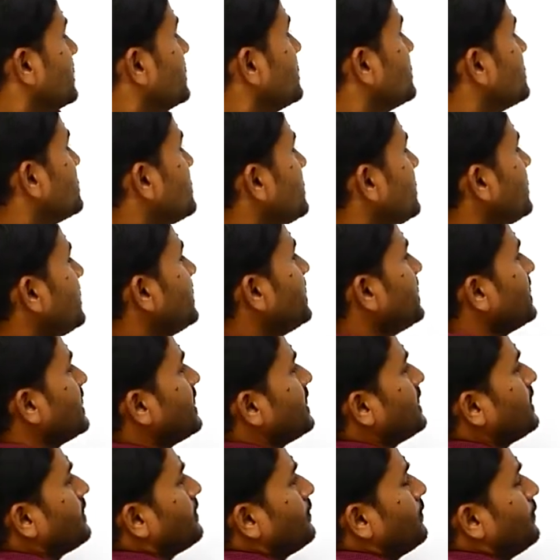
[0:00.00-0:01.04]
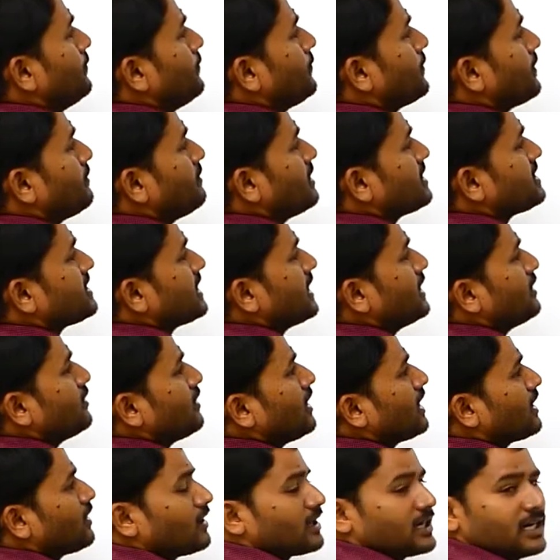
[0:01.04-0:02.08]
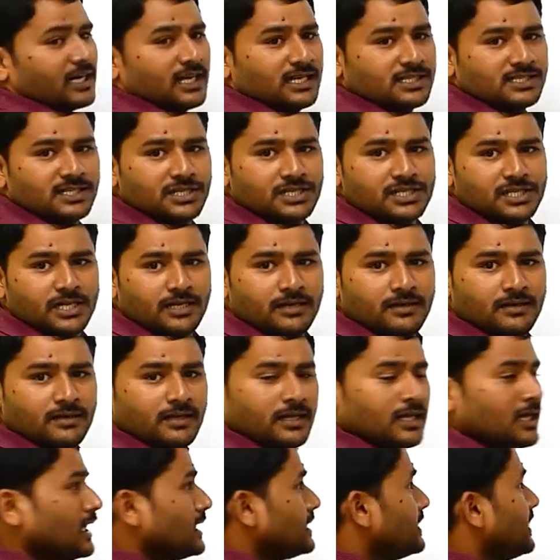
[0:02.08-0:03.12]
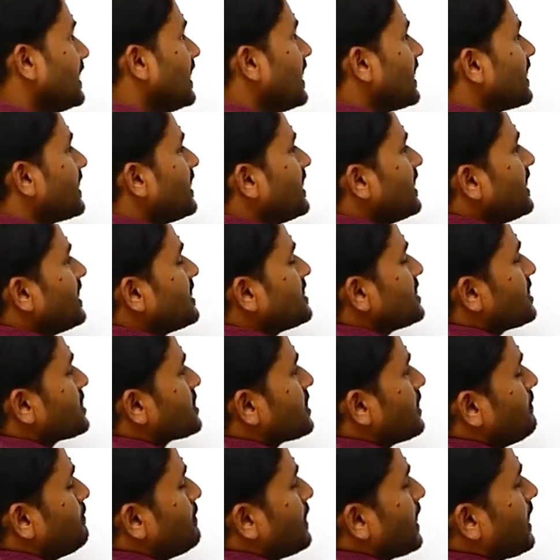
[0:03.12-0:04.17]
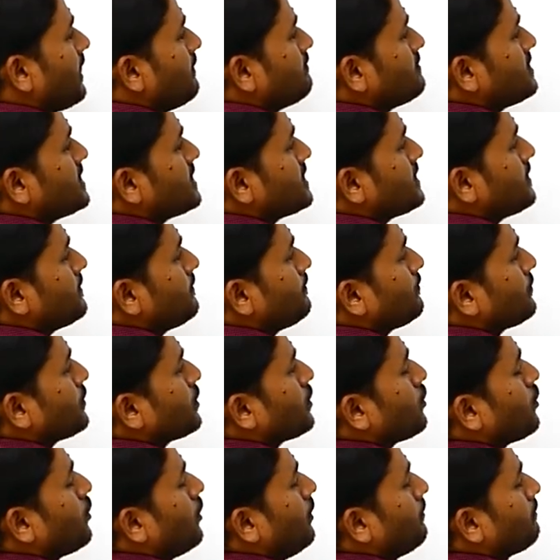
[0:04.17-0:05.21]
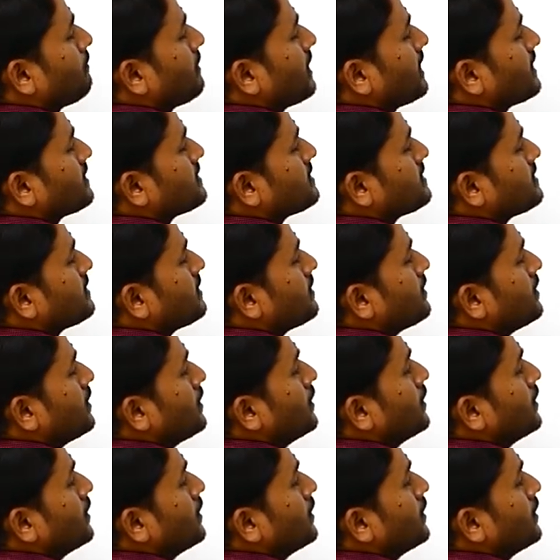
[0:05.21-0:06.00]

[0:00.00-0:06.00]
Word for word: See here, from the cellular organization, the organization becomes complex.